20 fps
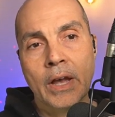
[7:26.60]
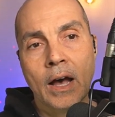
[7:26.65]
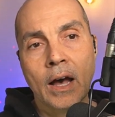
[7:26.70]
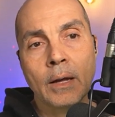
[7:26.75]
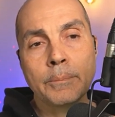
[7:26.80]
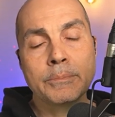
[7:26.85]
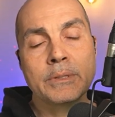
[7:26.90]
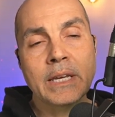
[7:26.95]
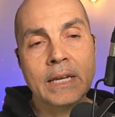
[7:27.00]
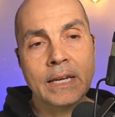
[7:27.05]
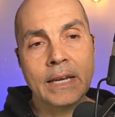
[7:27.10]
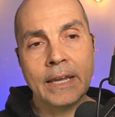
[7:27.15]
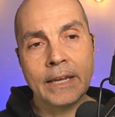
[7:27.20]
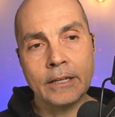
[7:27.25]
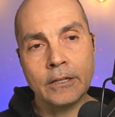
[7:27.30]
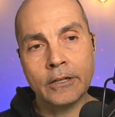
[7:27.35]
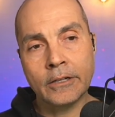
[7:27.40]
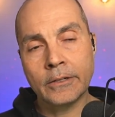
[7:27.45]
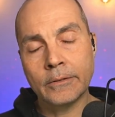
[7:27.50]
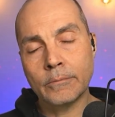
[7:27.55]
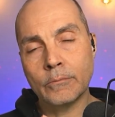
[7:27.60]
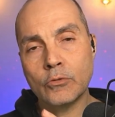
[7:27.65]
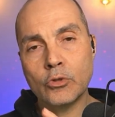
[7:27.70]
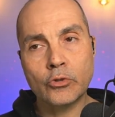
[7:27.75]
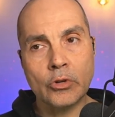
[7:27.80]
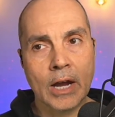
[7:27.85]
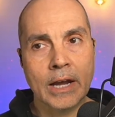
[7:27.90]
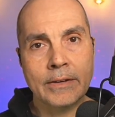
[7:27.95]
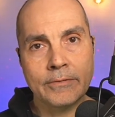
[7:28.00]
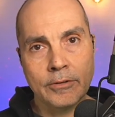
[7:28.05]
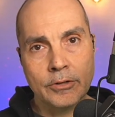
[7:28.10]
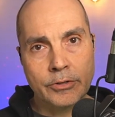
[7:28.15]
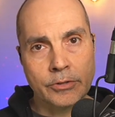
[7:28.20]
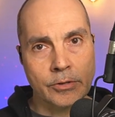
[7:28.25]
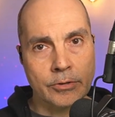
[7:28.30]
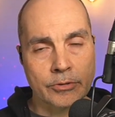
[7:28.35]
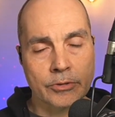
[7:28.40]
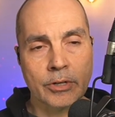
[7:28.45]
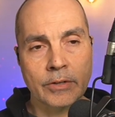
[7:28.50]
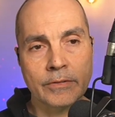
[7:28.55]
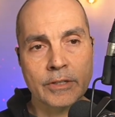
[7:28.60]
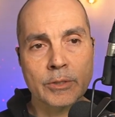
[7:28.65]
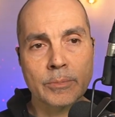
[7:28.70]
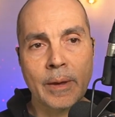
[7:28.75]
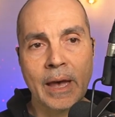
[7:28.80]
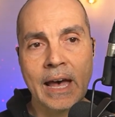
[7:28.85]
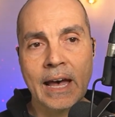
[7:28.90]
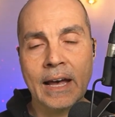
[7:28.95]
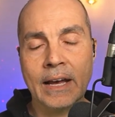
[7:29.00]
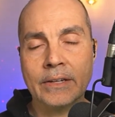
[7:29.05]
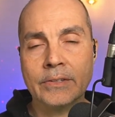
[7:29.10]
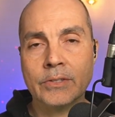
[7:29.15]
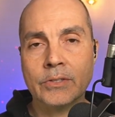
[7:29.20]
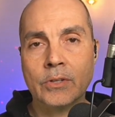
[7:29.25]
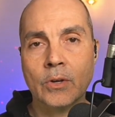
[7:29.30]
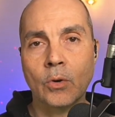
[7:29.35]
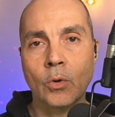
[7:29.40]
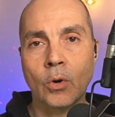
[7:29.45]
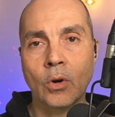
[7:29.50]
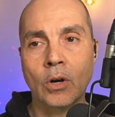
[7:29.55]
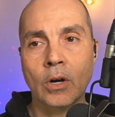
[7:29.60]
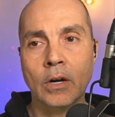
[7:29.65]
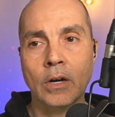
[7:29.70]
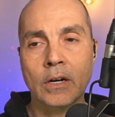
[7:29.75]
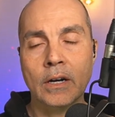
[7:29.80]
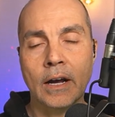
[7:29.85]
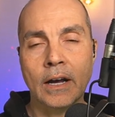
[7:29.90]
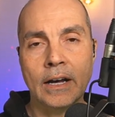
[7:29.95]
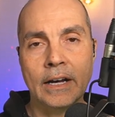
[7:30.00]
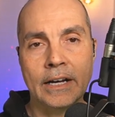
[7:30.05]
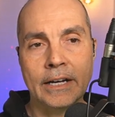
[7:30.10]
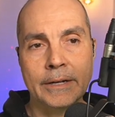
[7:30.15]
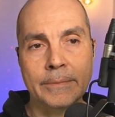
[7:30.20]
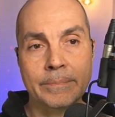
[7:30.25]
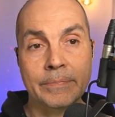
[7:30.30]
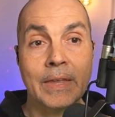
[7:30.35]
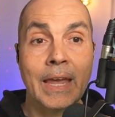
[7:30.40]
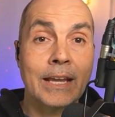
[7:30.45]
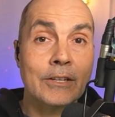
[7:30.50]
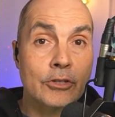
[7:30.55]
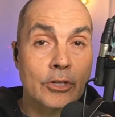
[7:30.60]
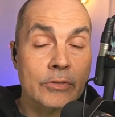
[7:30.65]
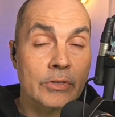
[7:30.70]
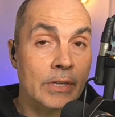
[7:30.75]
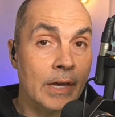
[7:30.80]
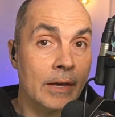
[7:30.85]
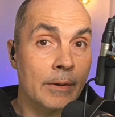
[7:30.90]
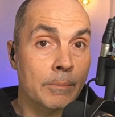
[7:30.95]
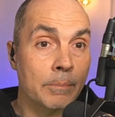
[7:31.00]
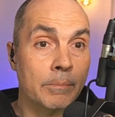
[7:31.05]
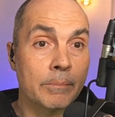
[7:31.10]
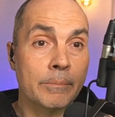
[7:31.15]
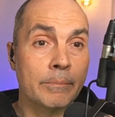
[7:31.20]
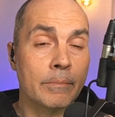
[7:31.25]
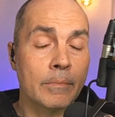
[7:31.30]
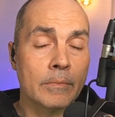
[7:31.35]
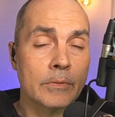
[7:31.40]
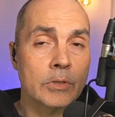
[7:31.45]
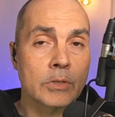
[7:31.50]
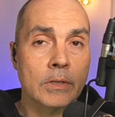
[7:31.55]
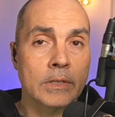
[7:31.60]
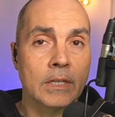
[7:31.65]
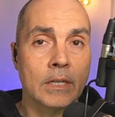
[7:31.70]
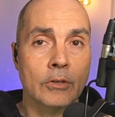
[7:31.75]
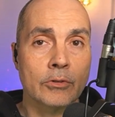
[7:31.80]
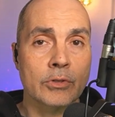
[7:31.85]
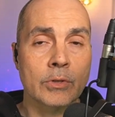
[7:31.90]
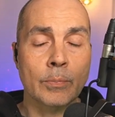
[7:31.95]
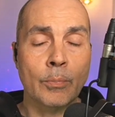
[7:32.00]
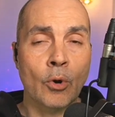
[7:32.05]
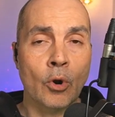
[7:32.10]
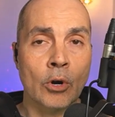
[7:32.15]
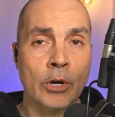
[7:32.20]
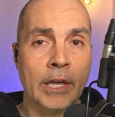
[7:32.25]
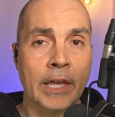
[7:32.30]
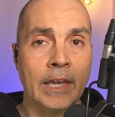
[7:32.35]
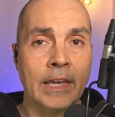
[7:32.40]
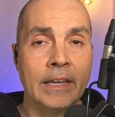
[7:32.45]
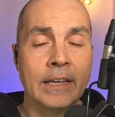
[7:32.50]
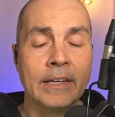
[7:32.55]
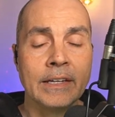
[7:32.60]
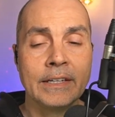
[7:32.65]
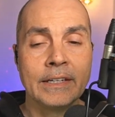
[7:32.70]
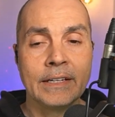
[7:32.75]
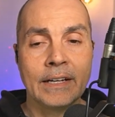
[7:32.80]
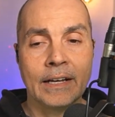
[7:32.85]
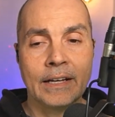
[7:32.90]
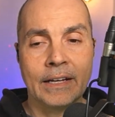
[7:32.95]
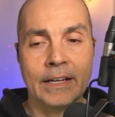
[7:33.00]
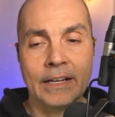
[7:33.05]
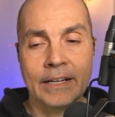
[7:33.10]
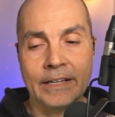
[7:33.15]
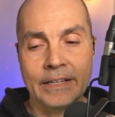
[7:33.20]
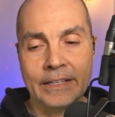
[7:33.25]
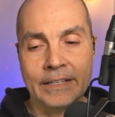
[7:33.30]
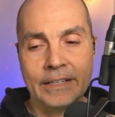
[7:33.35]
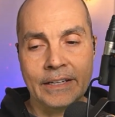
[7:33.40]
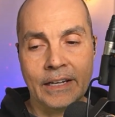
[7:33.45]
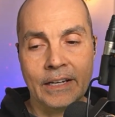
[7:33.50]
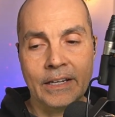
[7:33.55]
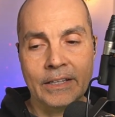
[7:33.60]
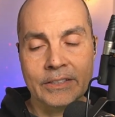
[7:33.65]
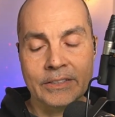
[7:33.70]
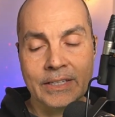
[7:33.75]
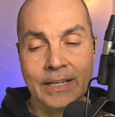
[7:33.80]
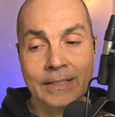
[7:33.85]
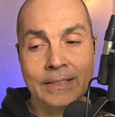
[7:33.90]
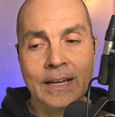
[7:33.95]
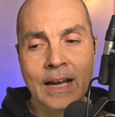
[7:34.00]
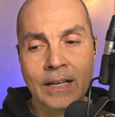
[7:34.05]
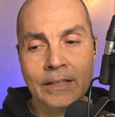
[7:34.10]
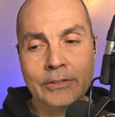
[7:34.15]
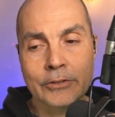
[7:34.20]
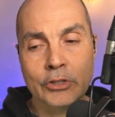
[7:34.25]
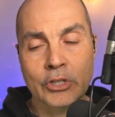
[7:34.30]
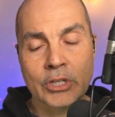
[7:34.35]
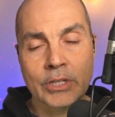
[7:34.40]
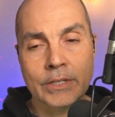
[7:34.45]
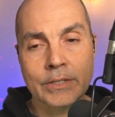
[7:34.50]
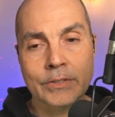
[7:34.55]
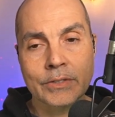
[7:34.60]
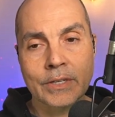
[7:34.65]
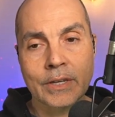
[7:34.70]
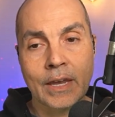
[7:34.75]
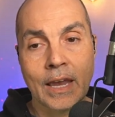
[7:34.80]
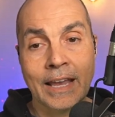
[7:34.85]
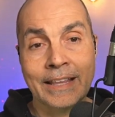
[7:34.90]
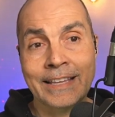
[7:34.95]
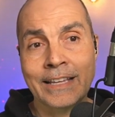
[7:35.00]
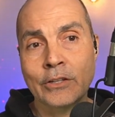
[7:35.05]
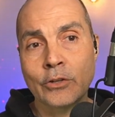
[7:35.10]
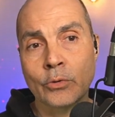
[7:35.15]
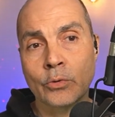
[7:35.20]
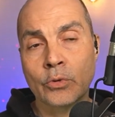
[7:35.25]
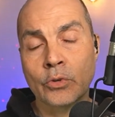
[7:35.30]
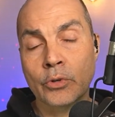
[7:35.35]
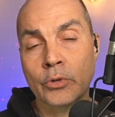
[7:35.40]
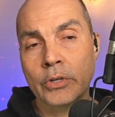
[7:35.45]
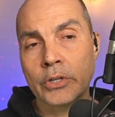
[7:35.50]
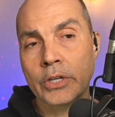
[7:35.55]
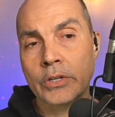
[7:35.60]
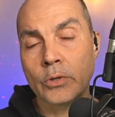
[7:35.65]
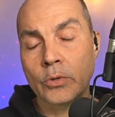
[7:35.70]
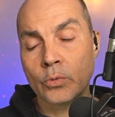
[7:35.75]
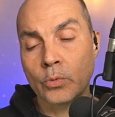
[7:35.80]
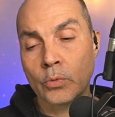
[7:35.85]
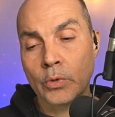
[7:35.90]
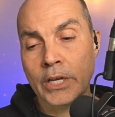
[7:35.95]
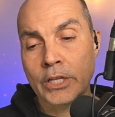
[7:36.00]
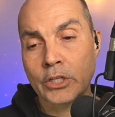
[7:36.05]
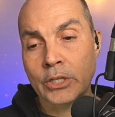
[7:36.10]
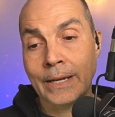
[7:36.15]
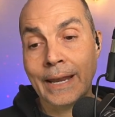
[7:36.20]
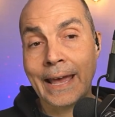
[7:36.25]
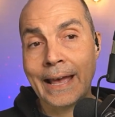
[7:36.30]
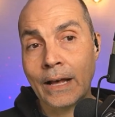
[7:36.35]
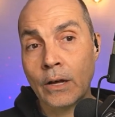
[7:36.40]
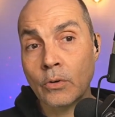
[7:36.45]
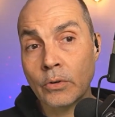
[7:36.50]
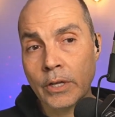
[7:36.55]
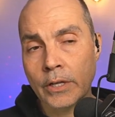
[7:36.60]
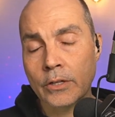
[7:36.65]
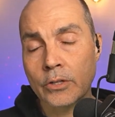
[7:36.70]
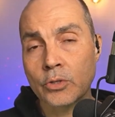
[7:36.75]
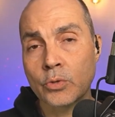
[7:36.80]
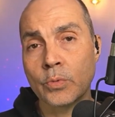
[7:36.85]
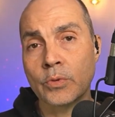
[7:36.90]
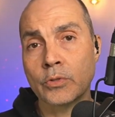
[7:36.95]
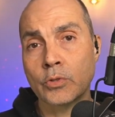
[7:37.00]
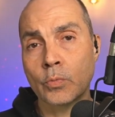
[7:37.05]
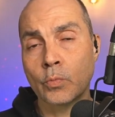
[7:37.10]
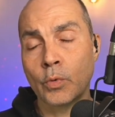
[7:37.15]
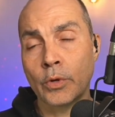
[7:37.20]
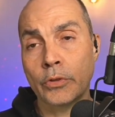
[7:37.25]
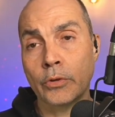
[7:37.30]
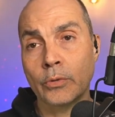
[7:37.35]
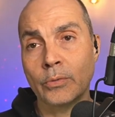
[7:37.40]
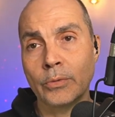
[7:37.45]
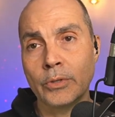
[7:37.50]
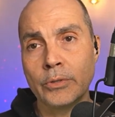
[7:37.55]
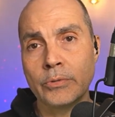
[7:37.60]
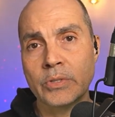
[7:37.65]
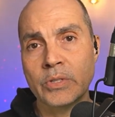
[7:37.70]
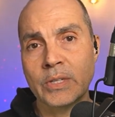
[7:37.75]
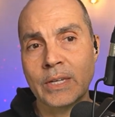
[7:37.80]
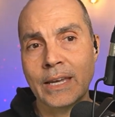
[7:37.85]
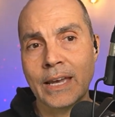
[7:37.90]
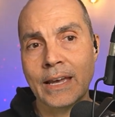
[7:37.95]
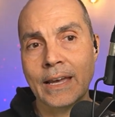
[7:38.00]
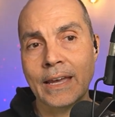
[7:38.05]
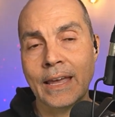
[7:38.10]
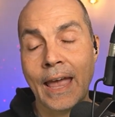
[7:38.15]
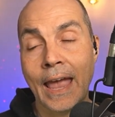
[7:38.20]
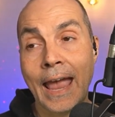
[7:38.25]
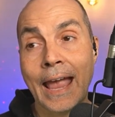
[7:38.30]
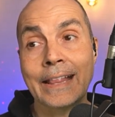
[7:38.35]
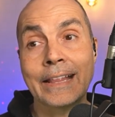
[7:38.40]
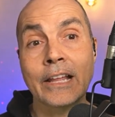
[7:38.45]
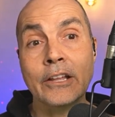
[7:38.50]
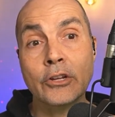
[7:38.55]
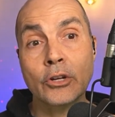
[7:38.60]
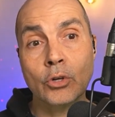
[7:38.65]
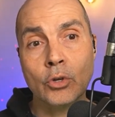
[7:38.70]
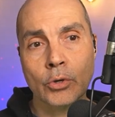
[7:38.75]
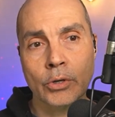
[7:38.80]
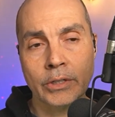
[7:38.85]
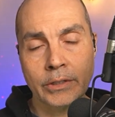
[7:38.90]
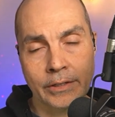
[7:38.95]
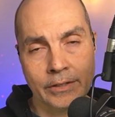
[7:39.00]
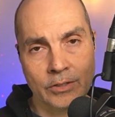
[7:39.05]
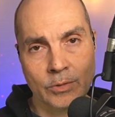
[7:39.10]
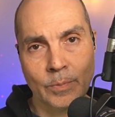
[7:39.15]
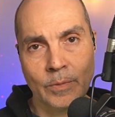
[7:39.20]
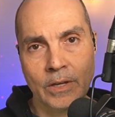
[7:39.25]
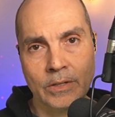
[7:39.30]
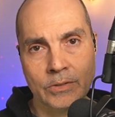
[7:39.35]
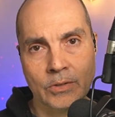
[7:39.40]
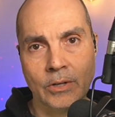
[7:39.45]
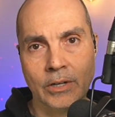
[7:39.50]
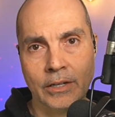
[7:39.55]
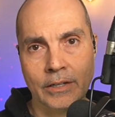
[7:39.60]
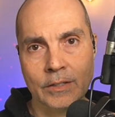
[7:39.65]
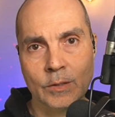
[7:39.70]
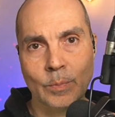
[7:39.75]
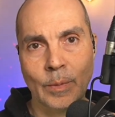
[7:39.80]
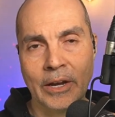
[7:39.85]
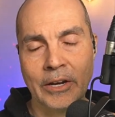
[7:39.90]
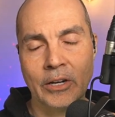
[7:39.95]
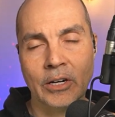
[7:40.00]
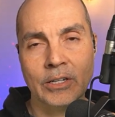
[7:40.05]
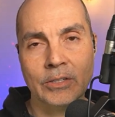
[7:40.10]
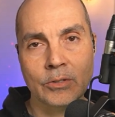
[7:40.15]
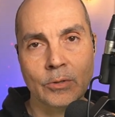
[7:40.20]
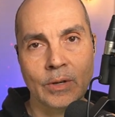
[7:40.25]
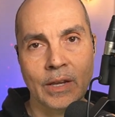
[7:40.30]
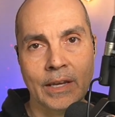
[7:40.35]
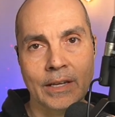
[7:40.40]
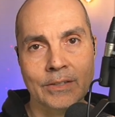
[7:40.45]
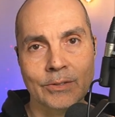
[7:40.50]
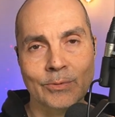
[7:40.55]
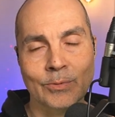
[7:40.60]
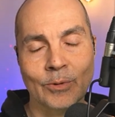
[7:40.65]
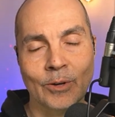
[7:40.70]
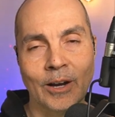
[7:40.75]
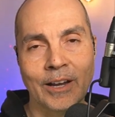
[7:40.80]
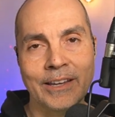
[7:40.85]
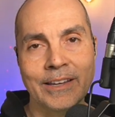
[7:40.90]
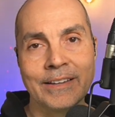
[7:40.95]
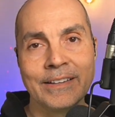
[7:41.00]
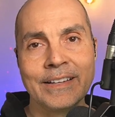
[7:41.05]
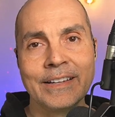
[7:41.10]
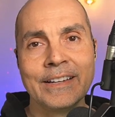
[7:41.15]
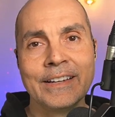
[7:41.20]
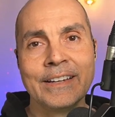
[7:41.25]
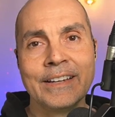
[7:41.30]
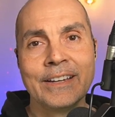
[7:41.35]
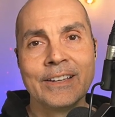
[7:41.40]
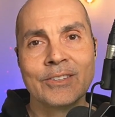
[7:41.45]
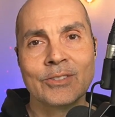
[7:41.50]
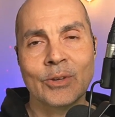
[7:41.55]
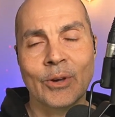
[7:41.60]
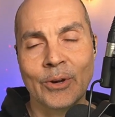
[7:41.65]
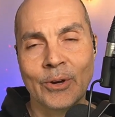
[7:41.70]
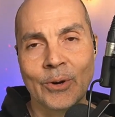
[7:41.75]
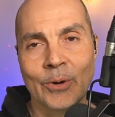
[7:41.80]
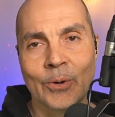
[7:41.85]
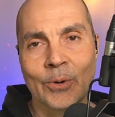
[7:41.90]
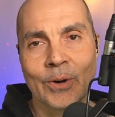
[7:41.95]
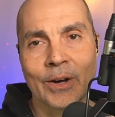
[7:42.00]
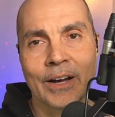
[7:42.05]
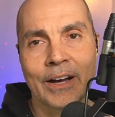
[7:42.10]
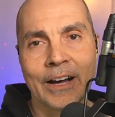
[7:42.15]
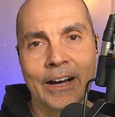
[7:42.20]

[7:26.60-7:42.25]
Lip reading: updating drivers or service packs or HSM, supporting technologies, and then you reach an outage with your root CA, and then your CRIL is going to expire in 2 days, right? So